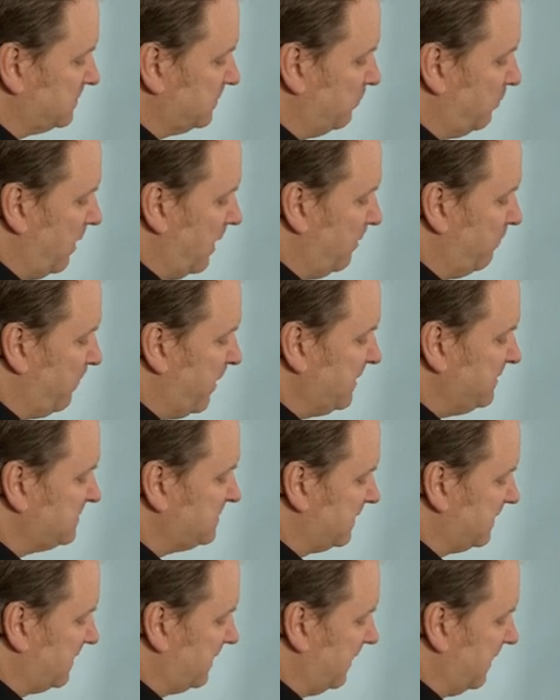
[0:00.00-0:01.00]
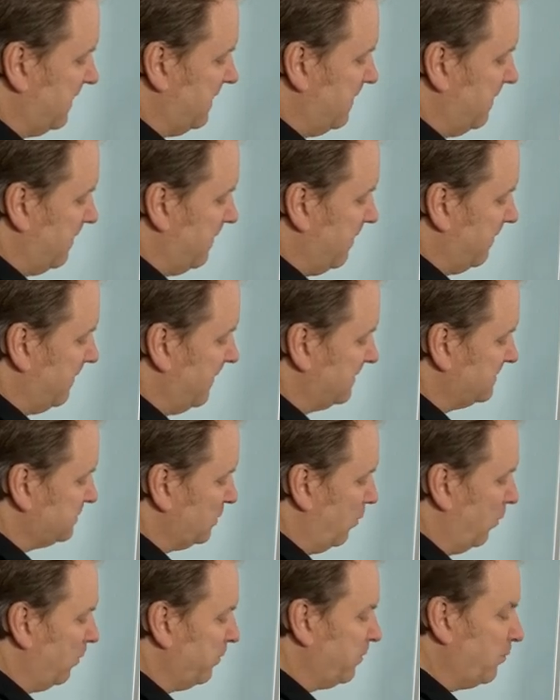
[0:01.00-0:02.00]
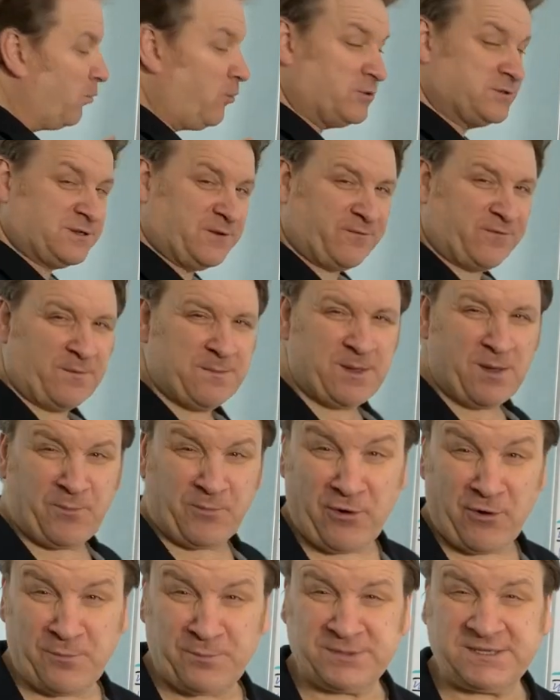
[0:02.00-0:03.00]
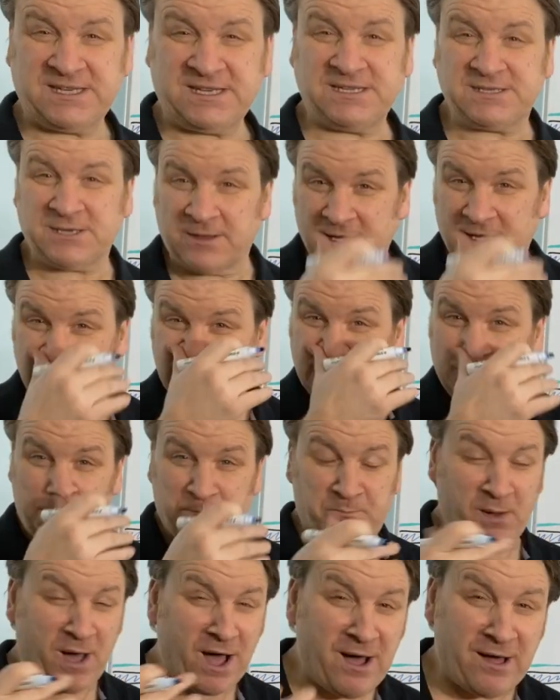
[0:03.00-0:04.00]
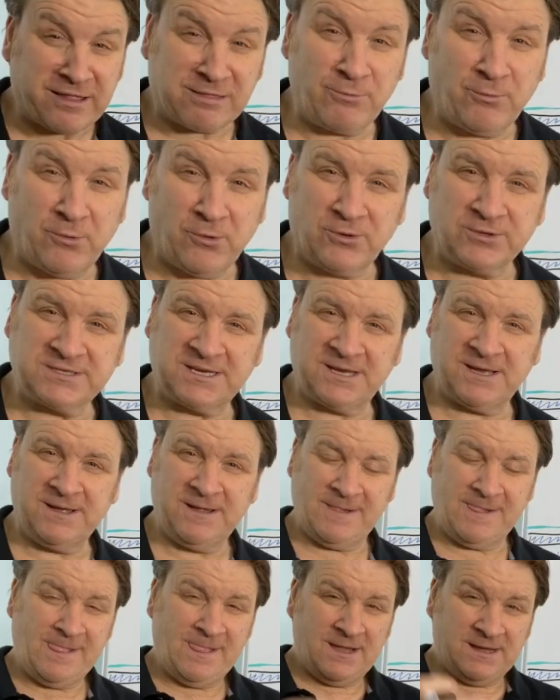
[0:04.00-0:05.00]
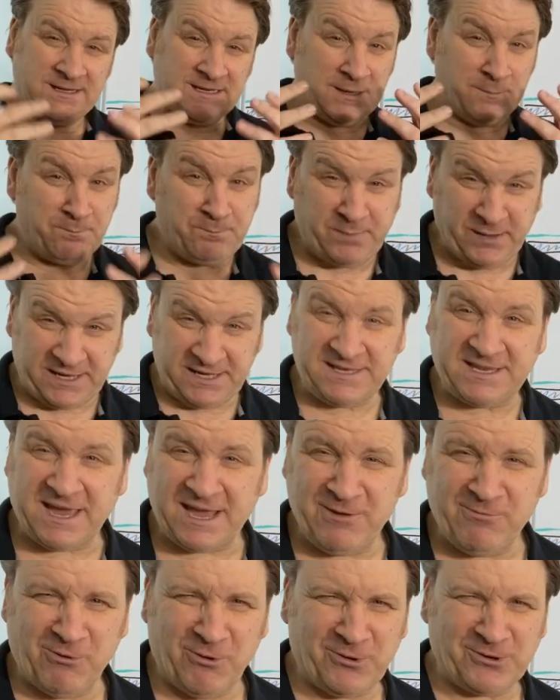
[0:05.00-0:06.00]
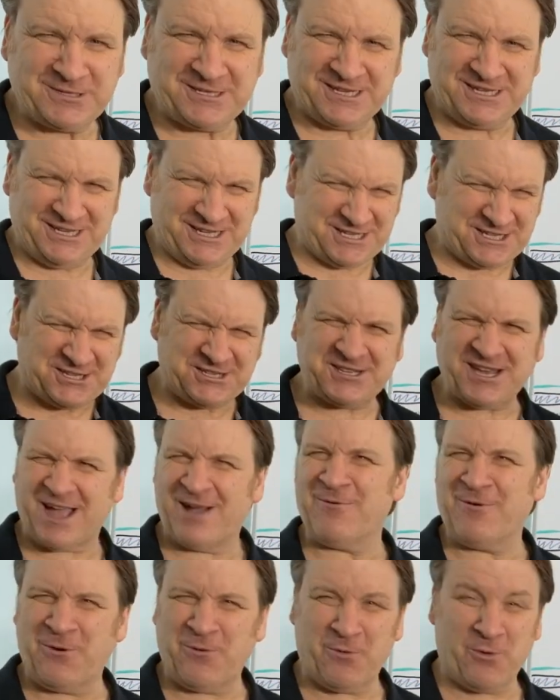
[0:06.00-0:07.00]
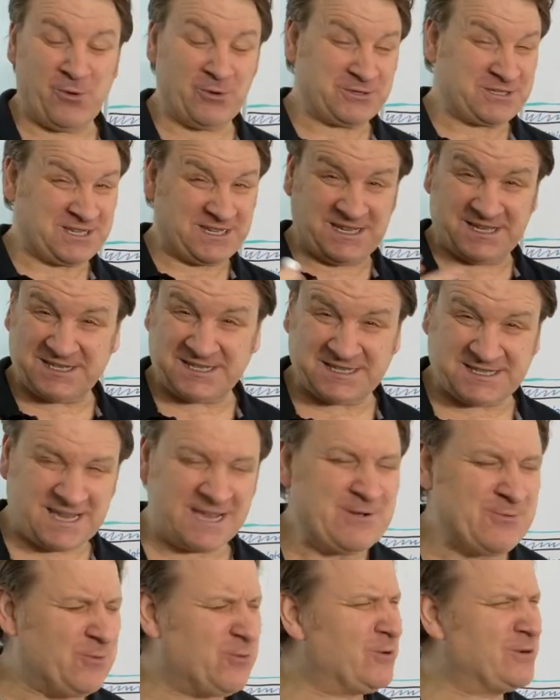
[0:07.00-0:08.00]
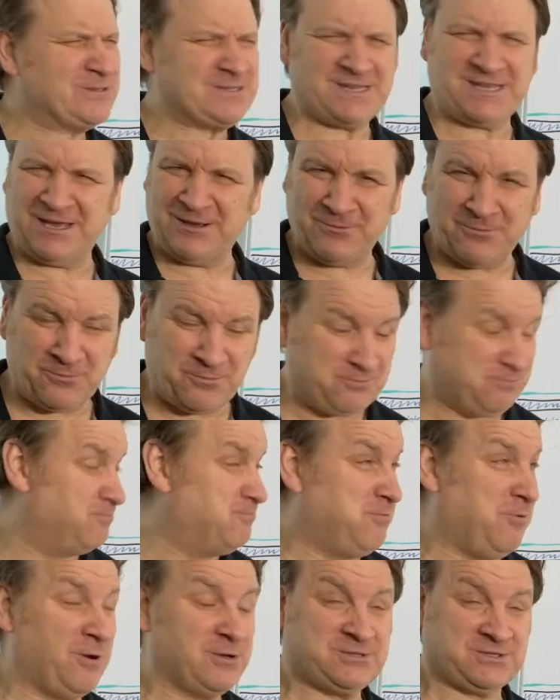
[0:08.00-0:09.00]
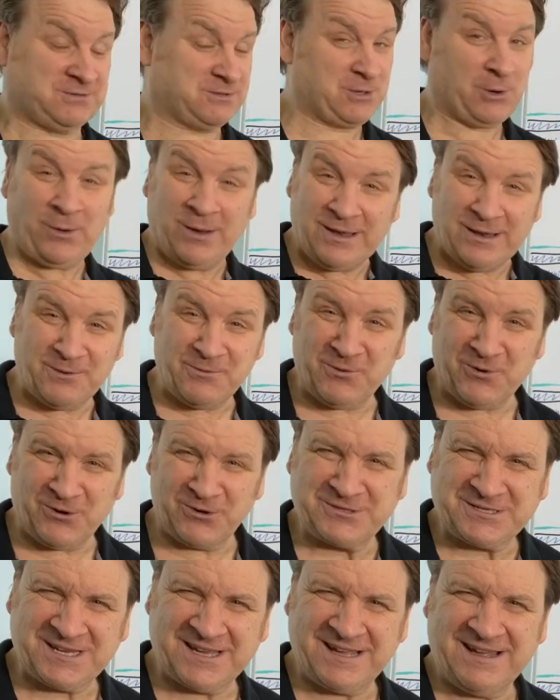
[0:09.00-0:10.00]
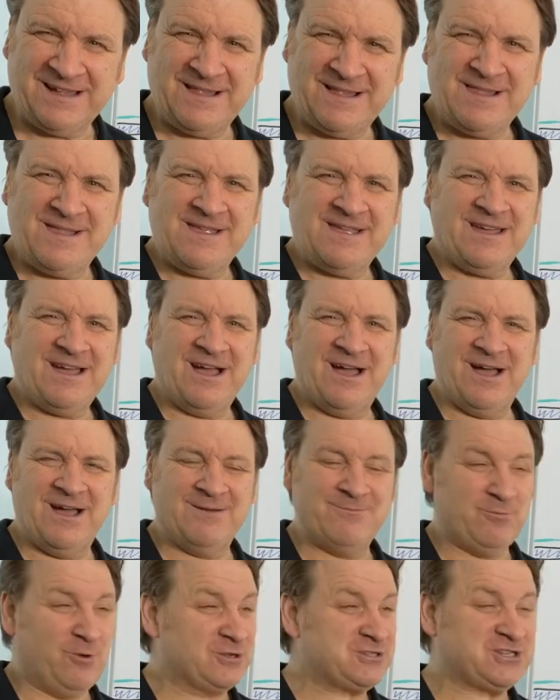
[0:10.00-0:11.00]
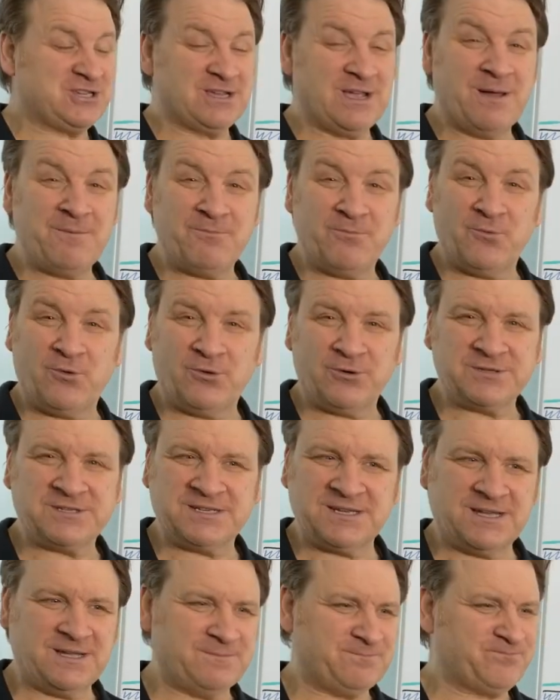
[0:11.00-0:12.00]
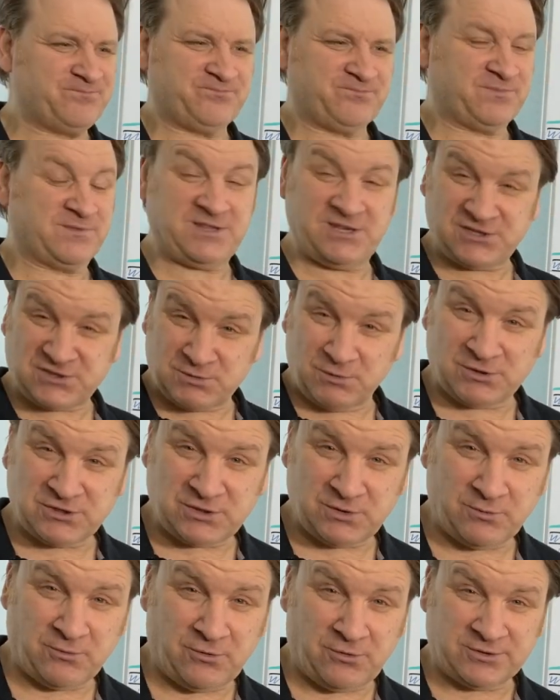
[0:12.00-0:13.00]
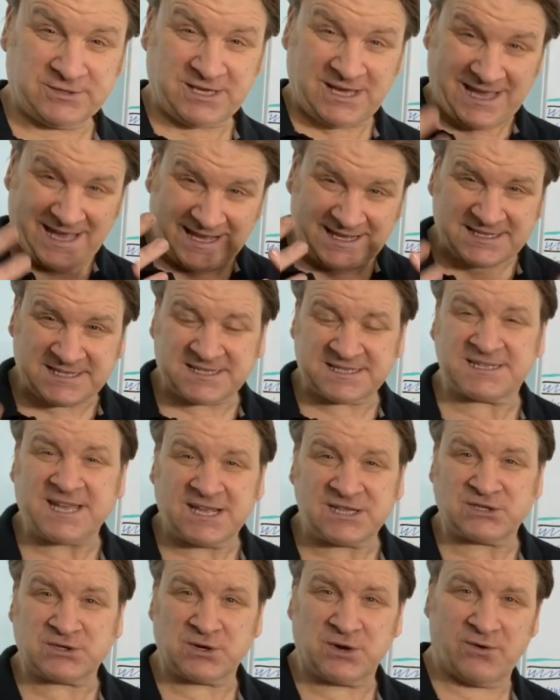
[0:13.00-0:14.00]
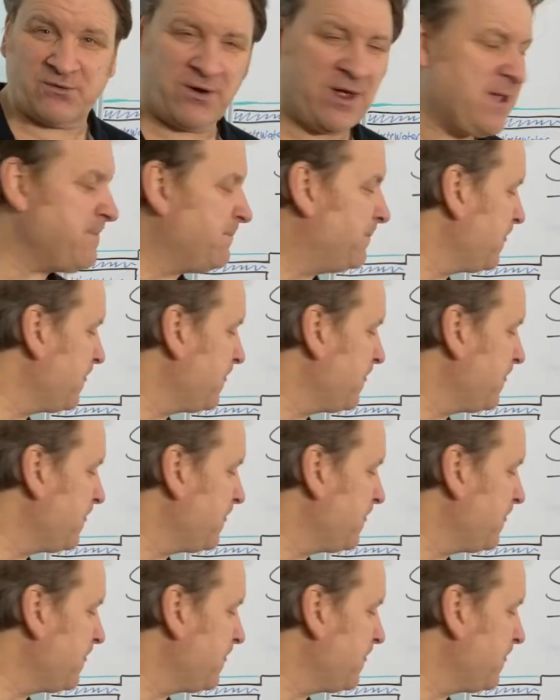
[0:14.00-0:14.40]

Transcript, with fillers: Well, basically, that's all the water from your property. So that's your bath water, your bidet water, your shower water, your sink water, your wa toilet water, um, washing up water, dishwasher water, etc. Right?